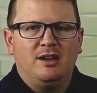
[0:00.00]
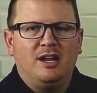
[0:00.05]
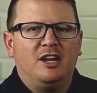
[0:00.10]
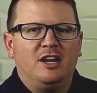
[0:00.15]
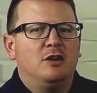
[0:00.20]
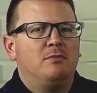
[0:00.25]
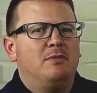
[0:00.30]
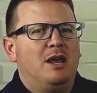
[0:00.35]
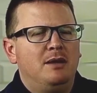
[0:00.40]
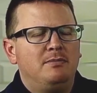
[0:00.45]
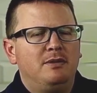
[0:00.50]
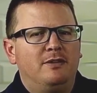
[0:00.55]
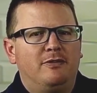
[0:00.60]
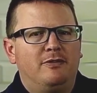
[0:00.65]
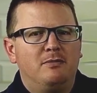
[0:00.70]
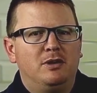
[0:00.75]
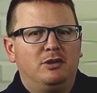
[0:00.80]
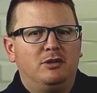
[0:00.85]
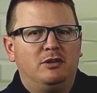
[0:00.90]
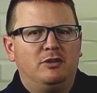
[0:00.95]
Now you may
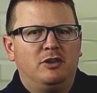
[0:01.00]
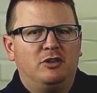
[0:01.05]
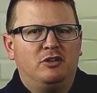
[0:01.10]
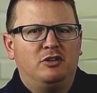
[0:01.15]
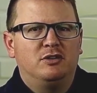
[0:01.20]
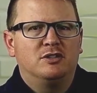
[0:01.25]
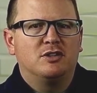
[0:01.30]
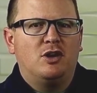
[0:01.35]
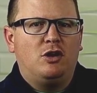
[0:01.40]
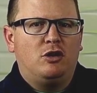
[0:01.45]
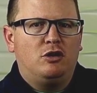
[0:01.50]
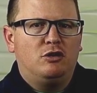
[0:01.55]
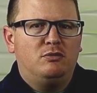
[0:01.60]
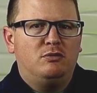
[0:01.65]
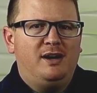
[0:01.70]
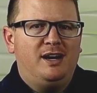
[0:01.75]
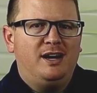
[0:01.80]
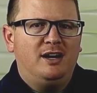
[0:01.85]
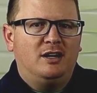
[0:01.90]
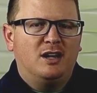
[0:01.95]
be familiar that there's
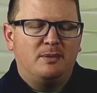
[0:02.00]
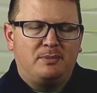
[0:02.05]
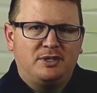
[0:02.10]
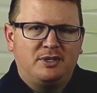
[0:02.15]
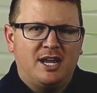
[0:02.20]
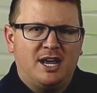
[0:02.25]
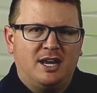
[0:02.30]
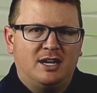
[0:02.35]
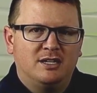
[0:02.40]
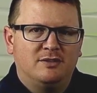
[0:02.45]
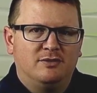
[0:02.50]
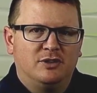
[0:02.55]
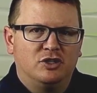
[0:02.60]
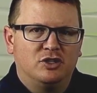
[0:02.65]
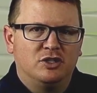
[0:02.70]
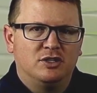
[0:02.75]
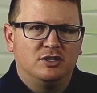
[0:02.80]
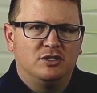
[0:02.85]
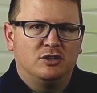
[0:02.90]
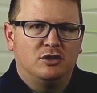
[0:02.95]
already a couple DAX
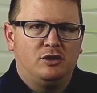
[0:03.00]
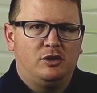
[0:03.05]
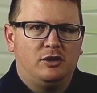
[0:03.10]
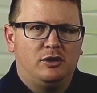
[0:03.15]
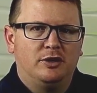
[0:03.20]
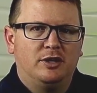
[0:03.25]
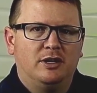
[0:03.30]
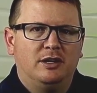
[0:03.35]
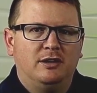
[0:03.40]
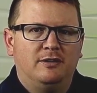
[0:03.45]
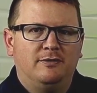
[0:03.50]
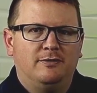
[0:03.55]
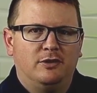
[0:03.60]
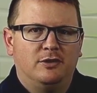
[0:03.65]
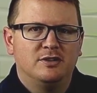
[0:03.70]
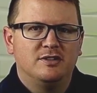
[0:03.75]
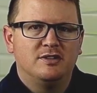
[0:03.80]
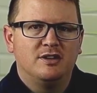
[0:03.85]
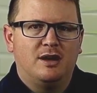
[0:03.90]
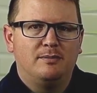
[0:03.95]
functions called
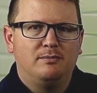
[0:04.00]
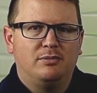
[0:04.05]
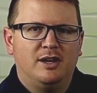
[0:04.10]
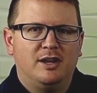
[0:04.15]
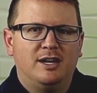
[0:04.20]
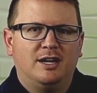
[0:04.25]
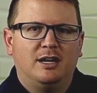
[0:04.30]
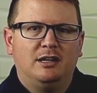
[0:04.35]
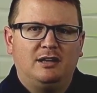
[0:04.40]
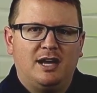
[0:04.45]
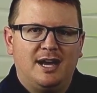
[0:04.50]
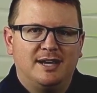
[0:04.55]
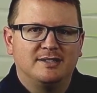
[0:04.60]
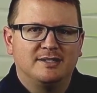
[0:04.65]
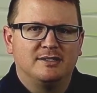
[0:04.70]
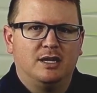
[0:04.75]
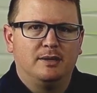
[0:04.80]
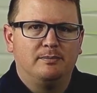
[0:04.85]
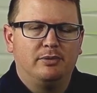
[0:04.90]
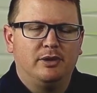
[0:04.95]
first non-blank and
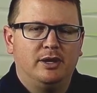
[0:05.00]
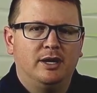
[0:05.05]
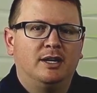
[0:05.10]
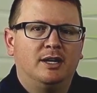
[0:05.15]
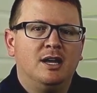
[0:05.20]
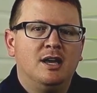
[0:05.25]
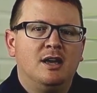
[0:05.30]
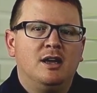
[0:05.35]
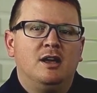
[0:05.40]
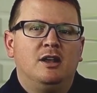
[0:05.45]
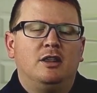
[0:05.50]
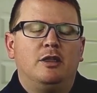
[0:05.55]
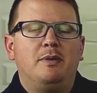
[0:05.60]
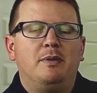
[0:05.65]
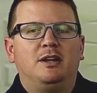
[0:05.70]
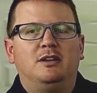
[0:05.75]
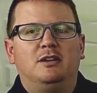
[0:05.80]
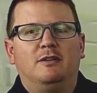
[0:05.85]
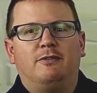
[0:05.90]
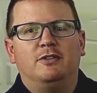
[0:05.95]
last non-blank.
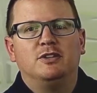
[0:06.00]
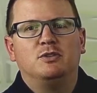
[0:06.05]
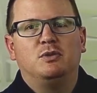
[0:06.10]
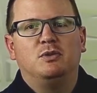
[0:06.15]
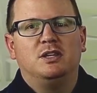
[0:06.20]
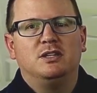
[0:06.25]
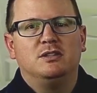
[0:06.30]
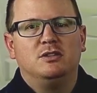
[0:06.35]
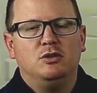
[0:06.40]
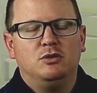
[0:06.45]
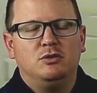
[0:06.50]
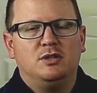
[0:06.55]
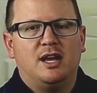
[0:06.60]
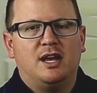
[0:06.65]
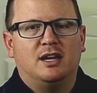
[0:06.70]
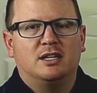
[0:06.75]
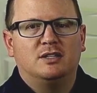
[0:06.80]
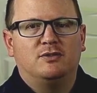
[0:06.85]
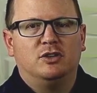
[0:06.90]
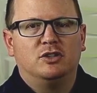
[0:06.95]
The big difference with these new
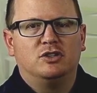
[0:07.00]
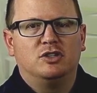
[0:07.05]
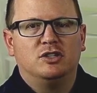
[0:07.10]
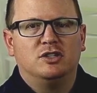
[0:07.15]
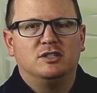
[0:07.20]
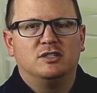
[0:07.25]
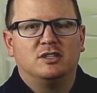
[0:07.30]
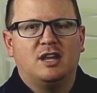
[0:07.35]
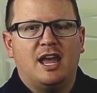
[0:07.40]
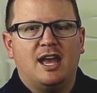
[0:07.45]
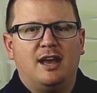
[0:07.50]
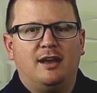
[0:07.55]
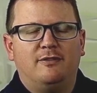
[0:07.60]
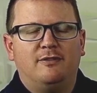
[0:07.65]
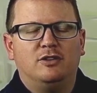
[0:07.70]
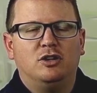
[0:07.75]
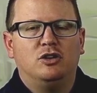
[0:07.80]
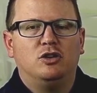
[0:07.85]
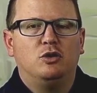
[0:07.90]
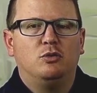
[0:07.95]
DAX functions
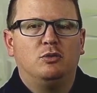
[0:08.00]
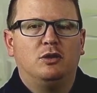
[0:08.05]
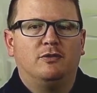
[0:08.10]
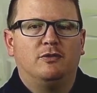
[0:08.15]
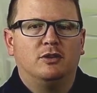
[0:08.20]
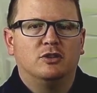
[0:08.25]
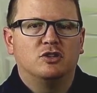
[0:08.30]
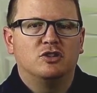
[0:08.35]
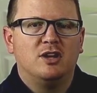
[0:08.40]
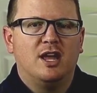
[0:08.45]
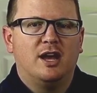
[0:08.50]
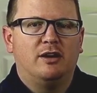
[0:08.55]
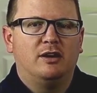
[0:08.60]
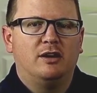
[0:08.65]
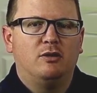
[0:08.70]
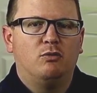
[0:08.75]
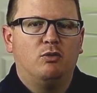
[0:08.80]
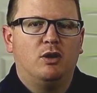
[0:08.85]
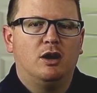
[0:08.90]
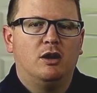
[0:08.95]
have to do with the
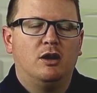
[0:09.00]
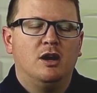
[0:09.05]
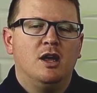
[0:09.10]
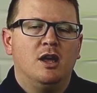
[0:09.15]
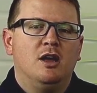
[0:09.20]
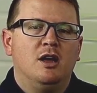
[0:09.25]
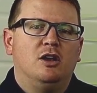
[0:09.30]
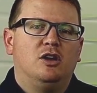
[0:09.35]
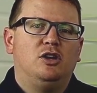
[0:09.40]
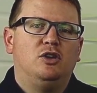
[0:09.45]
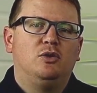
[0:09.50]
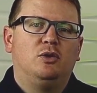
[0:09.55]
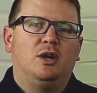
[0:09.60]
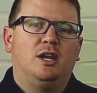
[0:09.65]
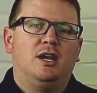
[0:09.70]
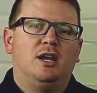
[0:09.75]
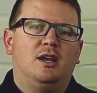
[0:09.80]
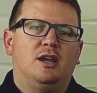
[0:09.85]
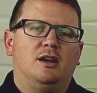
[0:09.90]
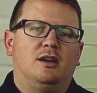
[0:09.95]
functionality where
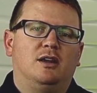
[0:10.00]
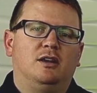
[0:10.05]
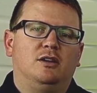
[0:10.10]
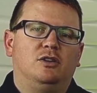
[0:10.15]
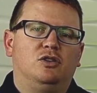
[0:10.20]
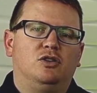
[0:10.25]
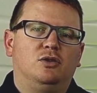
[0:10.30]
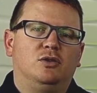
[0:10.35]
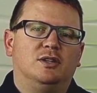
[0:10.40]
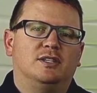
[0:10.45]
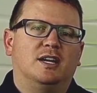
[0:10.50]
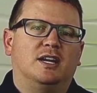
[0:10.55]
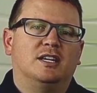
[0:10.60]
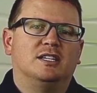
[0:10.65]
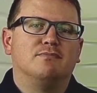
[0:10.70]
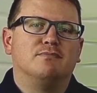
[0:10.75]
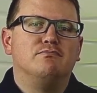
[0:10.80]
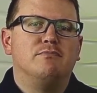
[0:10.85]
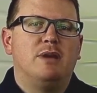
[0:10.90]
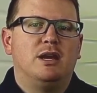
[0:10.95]
you can do this
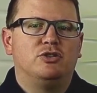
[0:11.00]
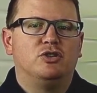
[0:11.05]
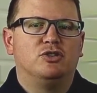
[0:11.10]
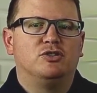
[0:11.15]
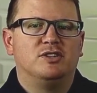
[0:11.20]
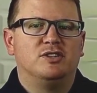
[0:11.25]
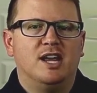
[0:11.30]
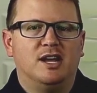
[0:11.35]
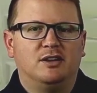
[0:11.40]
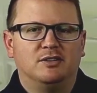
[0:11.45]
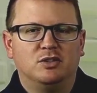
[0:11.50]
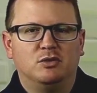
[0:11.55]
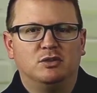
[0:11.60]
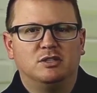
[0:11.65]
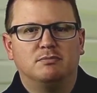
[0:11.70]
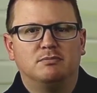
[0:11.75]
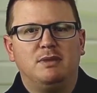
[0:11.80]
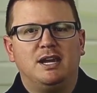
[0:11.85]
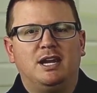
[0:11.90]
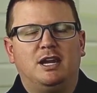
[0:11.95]
against measures now.
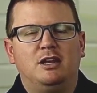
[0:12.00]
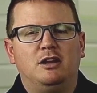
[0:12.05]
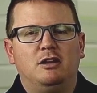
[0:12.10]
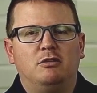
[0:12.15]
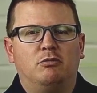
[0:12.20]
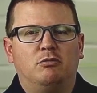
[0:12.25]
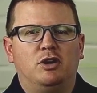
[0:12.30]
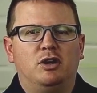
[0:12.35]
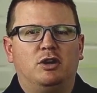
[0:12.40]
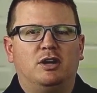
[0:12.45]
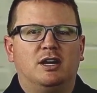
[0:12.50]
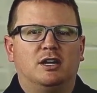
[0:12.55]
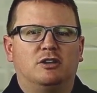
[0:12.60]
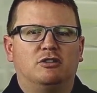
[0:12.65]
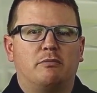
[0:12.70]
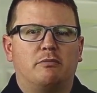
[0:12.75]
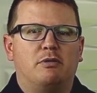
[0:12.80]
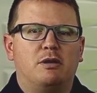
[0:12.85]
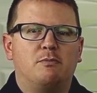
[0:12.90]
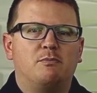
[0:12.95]
So it's making where you can
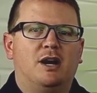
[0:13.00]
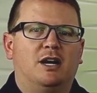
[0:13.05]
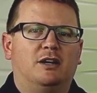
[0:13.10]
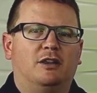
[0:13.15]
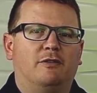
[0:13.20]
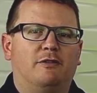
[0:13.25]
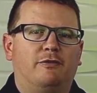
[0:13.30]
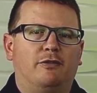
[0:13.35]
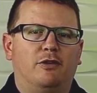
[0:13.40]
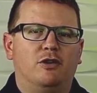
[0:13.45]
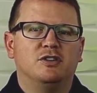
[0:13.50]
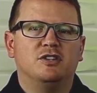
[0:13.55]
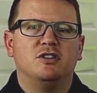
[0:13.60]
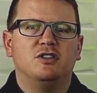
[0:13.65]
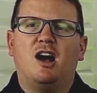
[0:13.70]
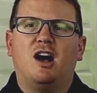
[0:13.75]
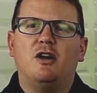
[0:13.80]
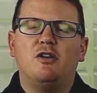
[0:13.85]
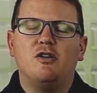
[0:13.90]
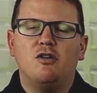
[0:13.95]
actually bring back the
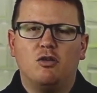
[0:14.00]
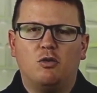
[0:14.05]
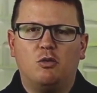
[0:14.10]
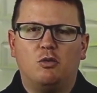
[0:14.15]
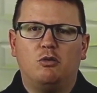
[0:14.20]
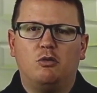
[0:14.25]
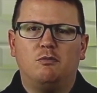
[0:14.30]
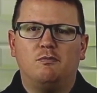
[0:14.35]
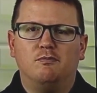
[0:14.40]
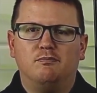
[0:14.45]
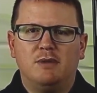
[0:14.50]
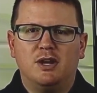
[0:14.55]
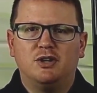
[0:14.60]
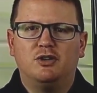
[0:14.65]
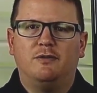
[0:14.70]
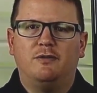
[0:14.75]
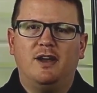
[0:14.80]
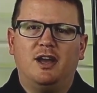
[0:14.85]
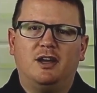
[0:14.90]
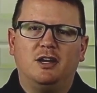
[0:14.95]
first non-null
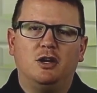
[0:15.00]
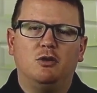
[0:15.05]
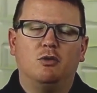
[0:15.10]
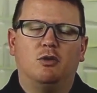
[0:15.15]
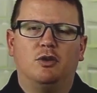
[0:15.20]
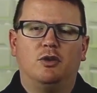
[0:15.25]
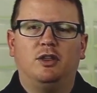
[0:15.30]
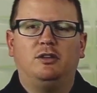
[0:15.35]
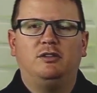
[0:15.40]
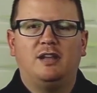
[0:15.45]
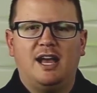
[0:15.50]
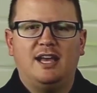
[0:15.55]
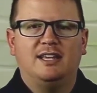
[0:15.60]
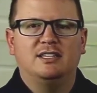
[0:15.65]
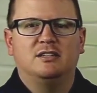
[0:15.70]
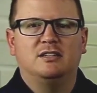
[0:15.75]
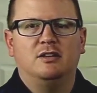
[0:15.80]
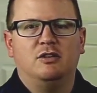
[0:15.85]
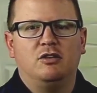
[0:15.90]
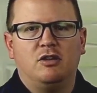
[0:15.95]
measure value or the
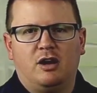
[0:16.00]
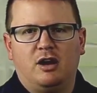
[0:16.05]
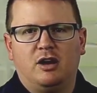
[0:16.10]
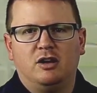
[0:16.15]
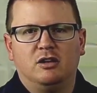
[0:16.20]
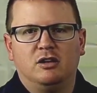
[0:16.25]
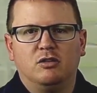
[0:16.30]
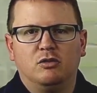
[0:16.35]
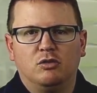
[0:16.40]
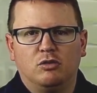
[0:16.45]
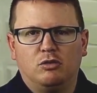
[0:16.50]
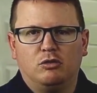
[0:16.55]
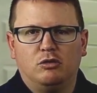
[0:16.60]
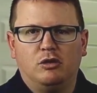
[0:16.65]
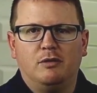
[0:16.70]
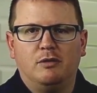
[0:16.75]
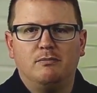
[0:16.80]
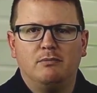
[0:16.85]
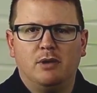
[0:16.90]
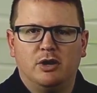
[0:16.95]
last
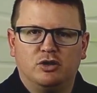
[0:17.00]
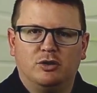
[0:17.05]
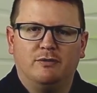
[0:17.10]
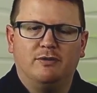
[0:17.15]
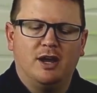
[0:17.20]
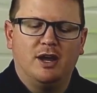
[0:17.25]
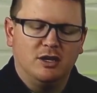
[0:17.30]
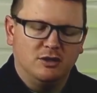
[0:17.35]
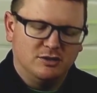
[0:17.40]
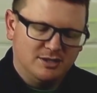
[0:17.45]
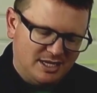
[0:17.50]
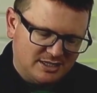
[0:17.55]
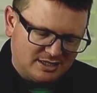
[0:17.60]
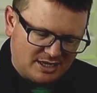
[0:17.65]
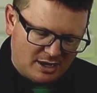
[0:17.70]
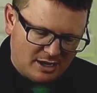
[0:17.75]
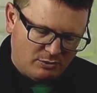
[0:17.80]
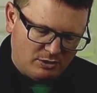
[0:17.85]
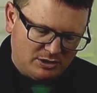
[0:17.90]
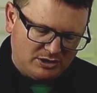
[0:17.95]
non-null measure value. So
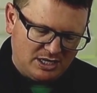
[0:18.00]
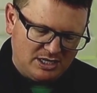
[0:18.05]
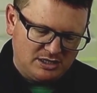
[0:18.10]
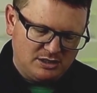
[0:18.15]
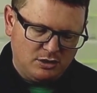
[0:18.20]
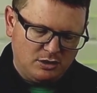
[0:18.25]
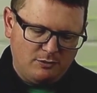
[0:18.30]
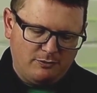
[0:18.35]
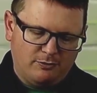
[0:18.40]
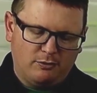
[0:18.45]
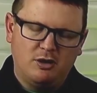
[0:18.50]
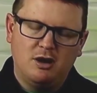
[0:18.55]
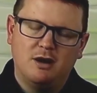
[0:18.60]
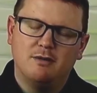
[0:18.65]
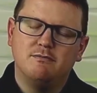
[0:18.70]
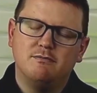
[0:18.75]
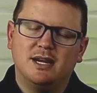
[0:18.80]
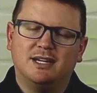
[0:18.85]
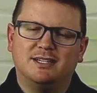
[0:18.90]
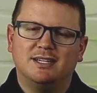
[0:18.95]
that's kind of what these do for
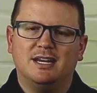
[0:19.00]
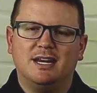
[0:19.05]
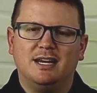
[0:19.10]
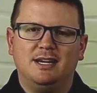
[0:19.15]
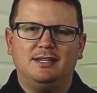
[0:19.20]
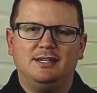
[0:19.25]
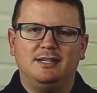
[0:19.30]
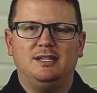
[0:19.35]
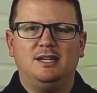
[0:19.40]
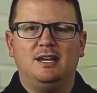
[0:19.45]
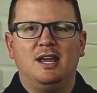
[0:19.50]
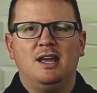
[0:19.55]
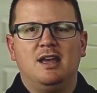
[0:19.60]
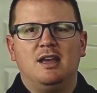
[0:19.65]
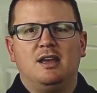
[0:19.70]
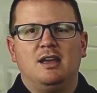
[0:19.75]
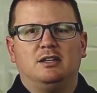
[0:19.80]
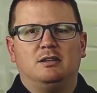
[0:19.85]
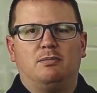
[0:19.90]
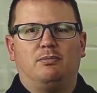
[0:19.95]
you. It makes it easy
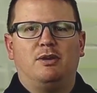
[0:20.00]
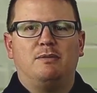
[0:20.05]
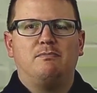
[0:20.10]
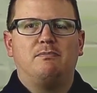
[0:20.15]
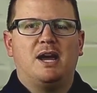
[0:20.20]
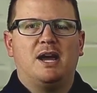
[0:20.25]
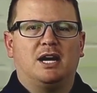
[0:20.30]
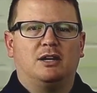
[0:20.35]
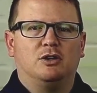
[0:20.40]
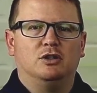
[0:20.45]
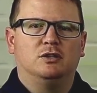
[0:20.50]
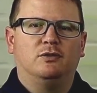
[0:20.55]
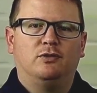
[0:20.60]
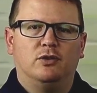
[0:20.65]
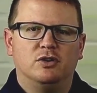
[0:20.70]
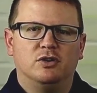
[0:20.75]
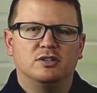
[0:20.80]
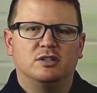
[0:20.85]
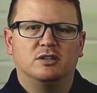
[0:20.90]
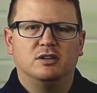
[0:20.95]
to bring back those
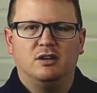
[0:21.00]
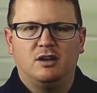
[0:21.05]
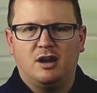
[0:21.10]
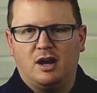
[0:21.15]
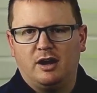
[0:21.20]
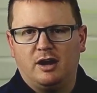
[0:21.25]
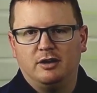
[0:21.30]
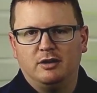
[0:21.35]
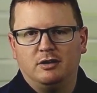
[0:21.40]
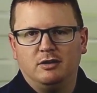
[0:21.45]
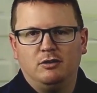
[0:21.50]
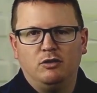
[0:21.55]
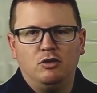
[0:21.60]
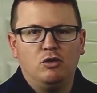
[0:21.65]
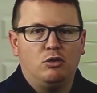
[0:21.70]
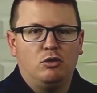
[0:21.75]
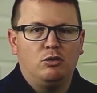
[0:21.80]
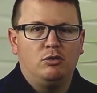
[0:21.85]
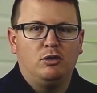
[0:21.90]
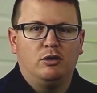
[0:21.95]
first
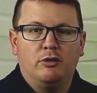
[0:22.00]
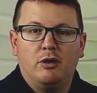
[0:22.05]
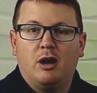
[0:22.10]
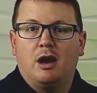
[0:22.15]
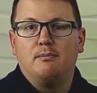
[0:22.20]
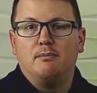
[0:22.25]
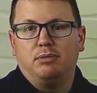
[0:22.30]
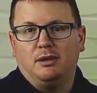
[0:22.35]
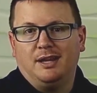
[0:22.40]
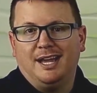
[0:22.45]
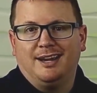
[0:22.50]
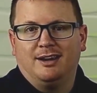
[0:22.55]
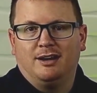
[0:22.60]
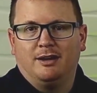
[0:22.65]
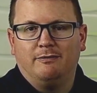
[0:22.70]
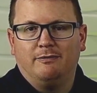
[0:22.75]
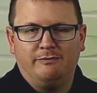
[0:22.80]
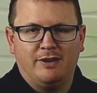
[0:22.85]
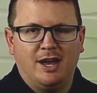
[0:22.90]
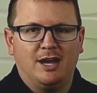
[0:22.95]
non-null or
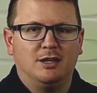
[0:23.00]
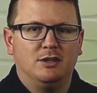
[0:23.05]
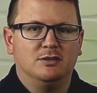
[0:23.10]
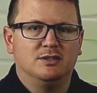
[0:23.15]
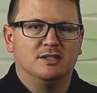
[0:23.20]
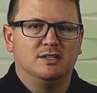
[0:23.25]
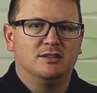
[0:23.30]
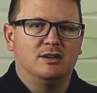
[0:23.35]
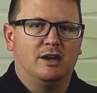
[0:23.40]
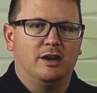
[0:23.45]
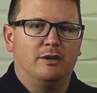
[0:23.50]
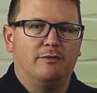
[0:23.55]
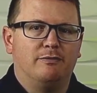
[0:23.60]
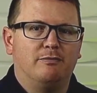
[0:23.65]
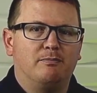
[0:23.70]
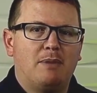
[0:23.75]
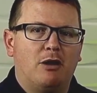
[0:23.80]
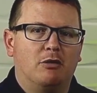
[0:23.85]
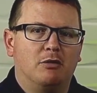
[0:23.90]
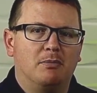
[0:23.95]
non-blank values inside
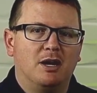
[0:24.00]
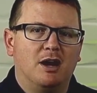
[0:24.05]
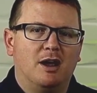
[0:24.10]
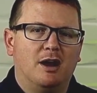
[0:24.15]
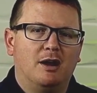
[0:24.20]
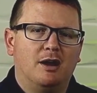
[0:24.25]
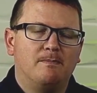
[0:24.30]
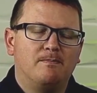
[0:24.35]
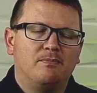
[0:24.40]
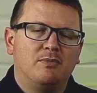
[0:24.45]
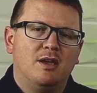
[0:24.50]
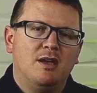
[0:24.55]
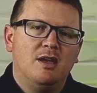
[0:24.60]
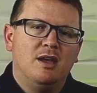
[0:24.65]
of Power BI.